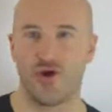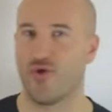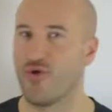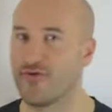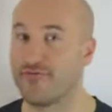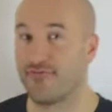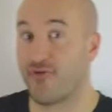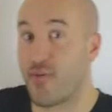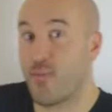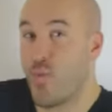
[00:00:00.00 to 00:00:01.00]
or
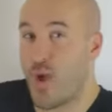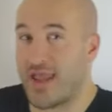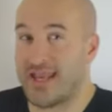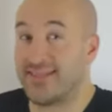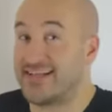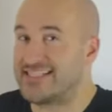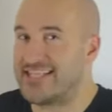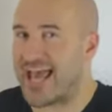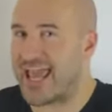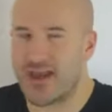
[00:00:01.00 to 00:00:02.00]
from when in the
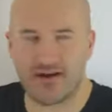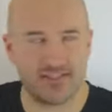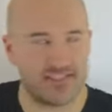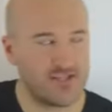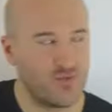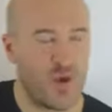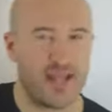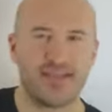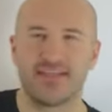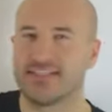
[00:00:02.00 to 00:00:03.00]
day until when
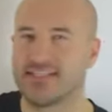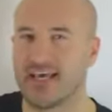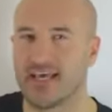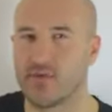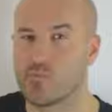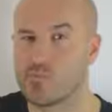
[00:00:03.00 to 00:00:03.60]
in the day.